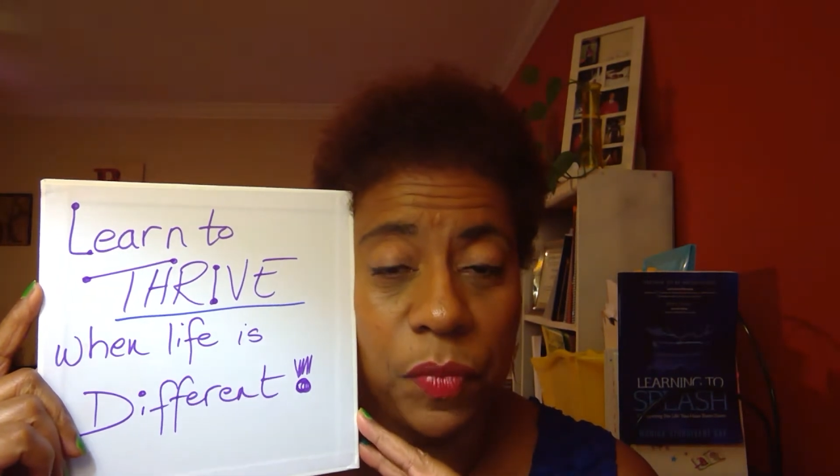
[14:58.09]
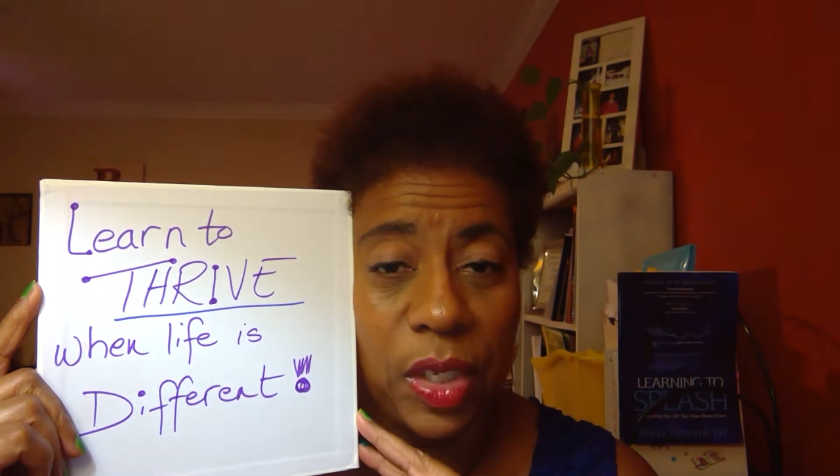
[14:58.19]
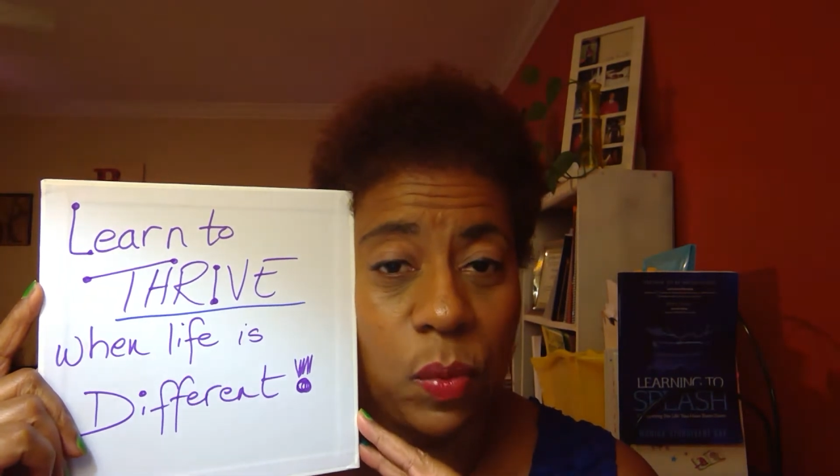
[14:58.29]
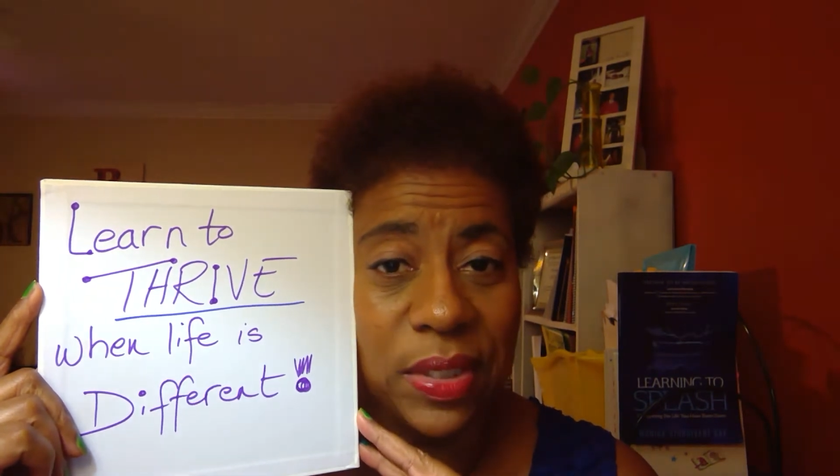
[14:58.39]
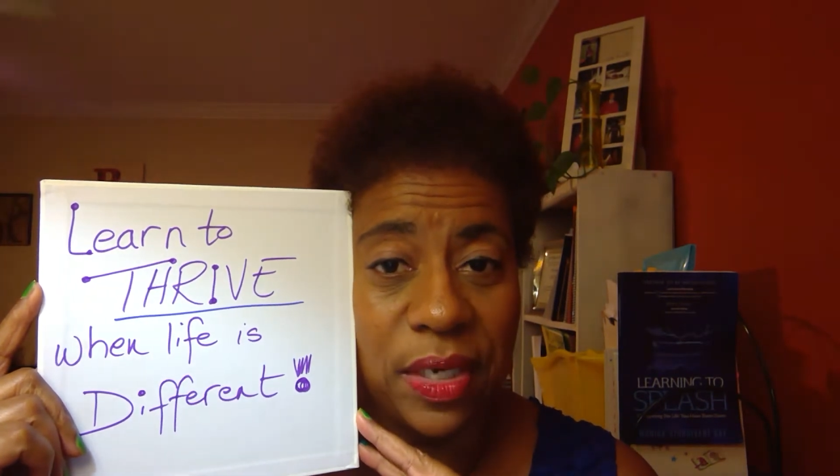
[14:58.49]

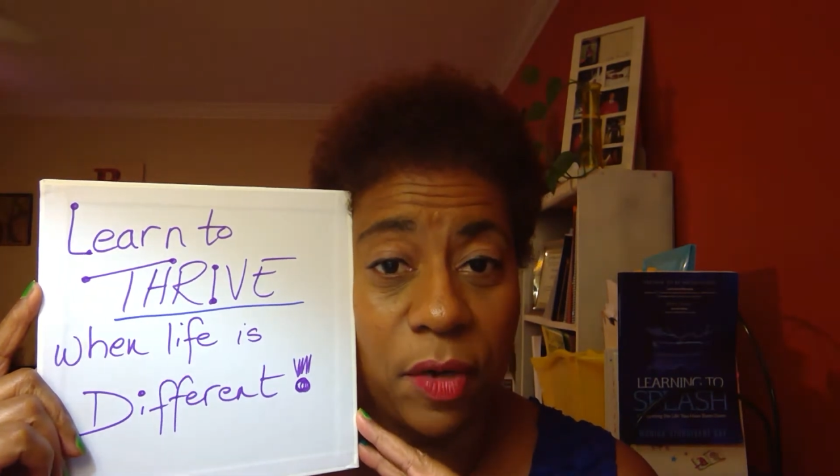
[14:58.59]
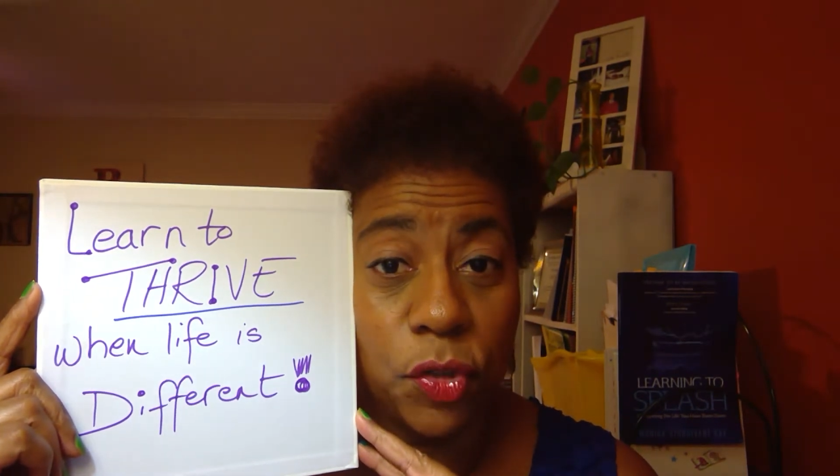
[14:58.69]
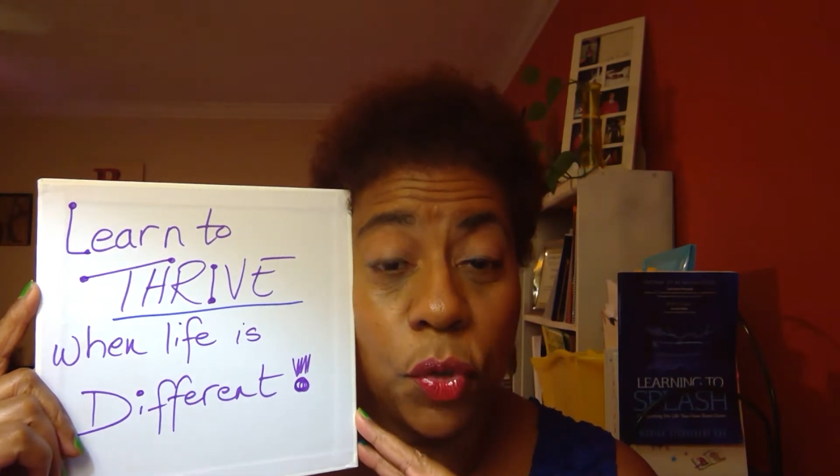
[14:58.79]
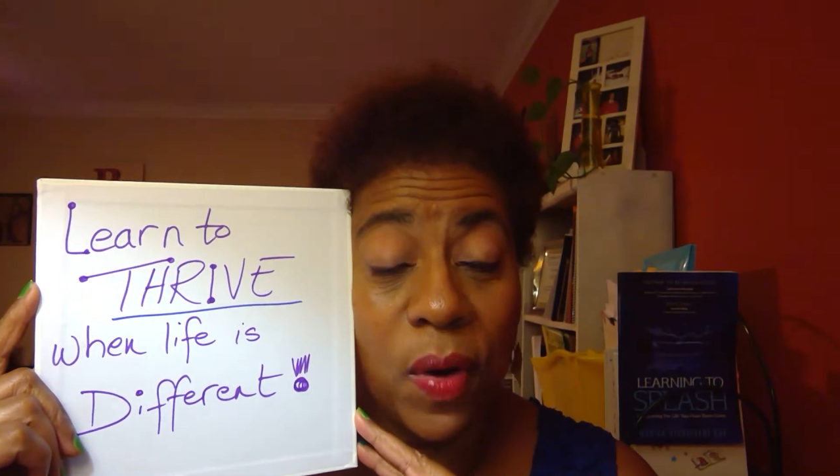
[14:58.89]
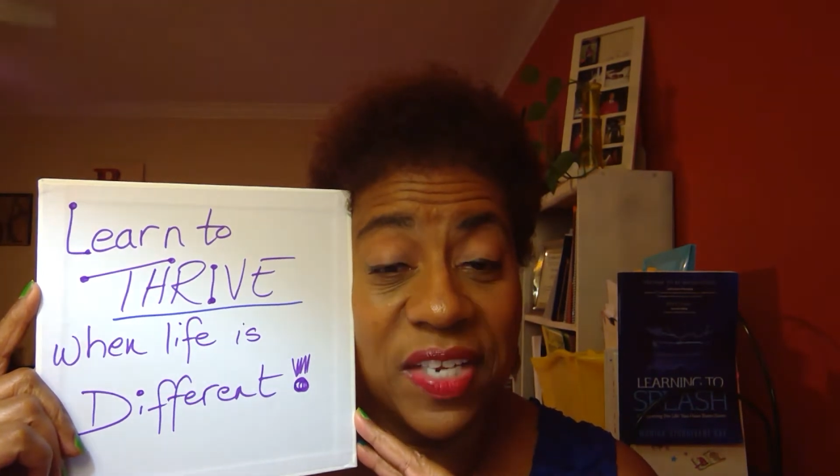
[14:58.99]
It wasn't our
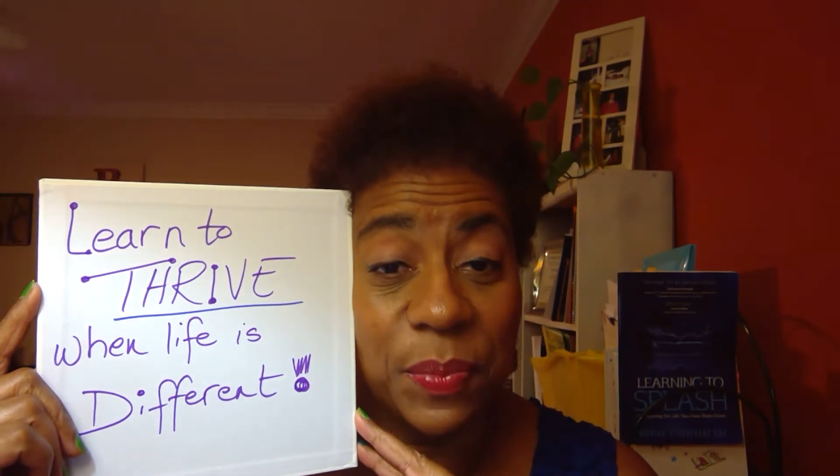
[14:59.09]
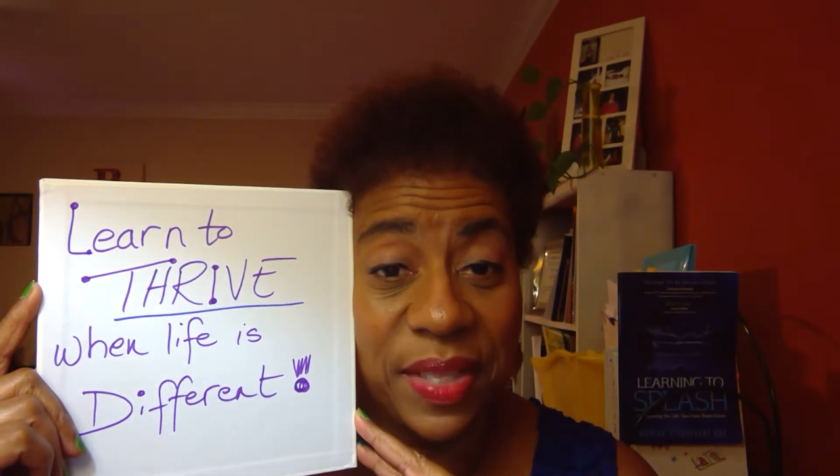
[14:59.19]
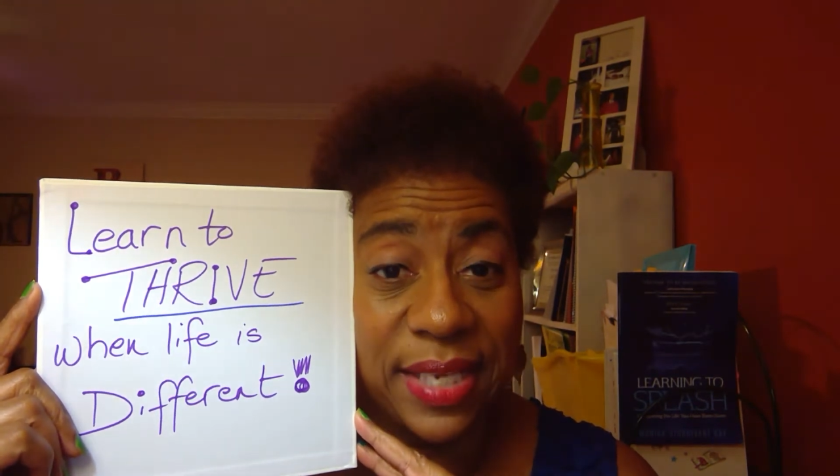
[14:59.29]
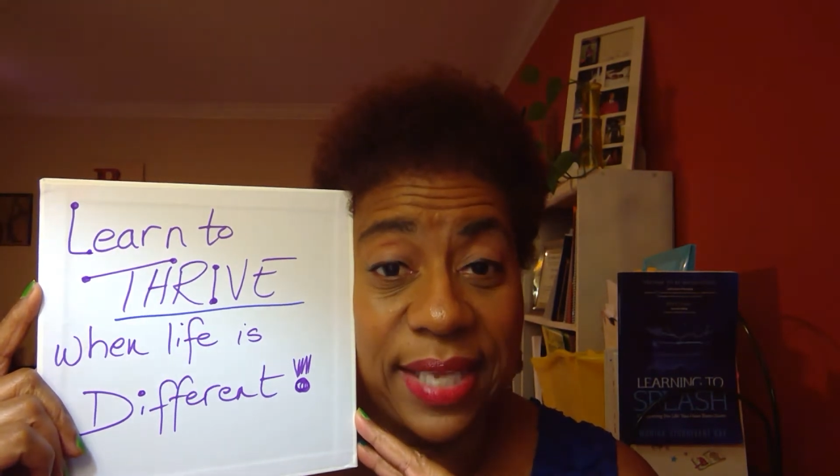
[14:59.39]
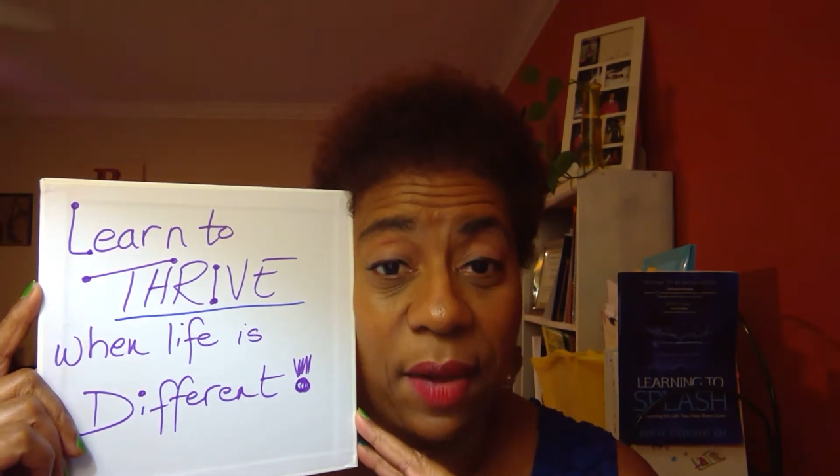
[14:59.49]
choice, but
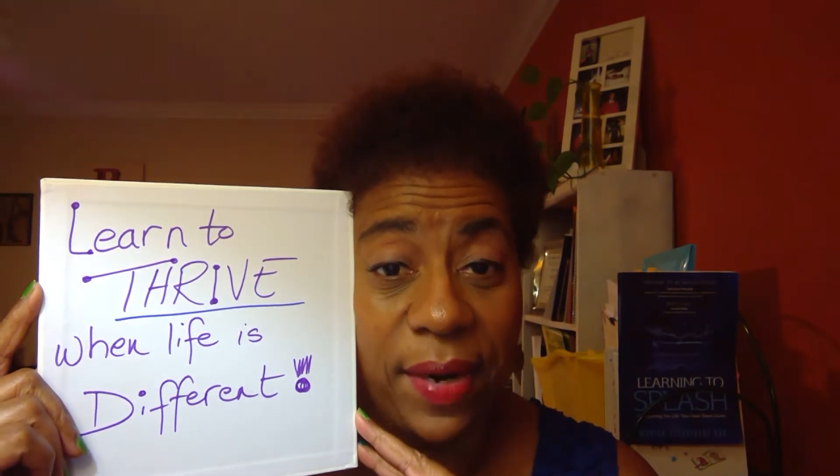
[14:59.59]
that's how